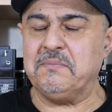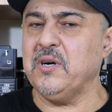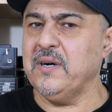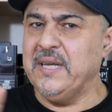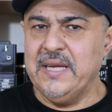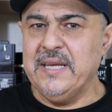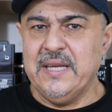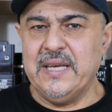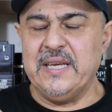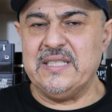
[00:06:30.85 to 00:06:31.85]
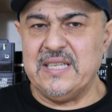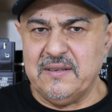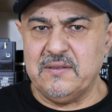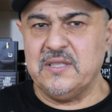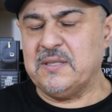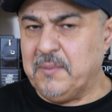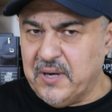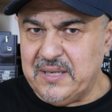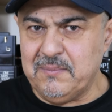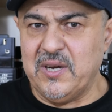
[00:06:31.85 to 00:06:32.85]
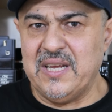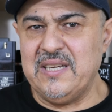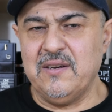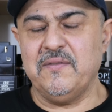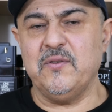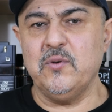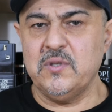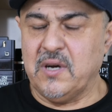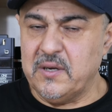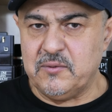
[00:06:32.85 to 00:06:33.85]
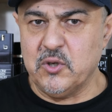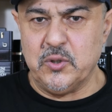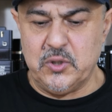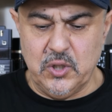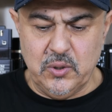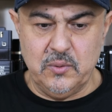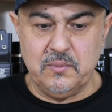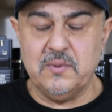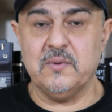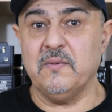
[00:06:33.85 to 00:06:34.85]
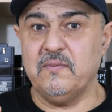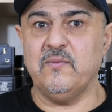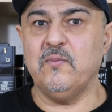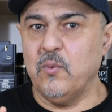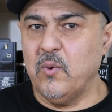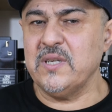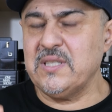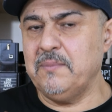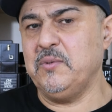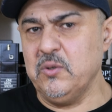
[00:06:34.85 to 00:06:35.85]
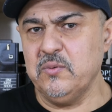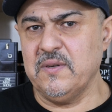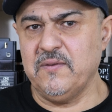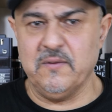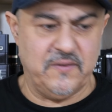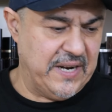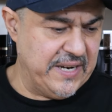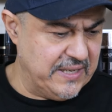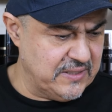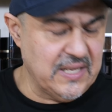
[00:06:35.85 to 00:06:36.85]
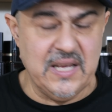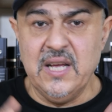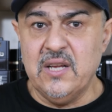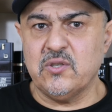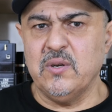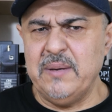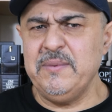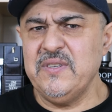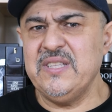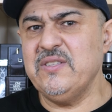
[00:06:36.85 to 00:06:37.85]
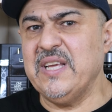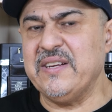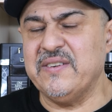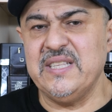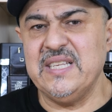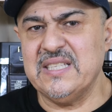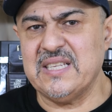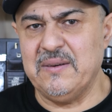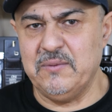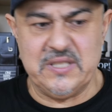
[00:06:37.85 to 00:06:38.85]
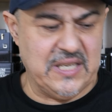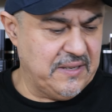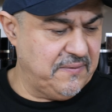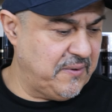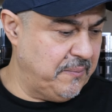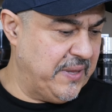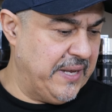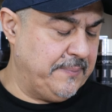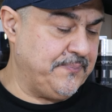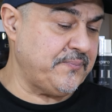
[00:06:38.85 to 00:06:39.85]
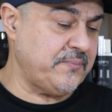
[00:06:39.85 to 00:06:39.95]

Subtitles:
But is it inspired by any of those? I don't know. Oh, what a beautiful fragrance. So let me read you the ingredients and we take it from there.